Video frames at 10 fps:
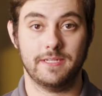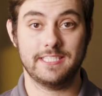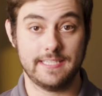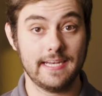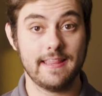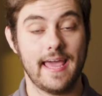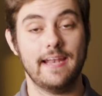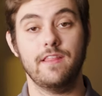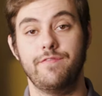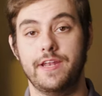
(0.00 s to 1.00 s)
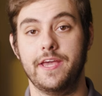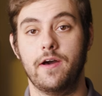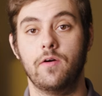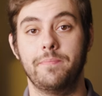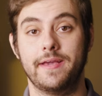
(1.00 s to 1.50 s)
but stay to the end of the
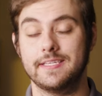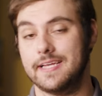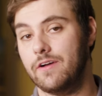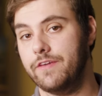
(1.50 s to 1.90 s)
video because I'll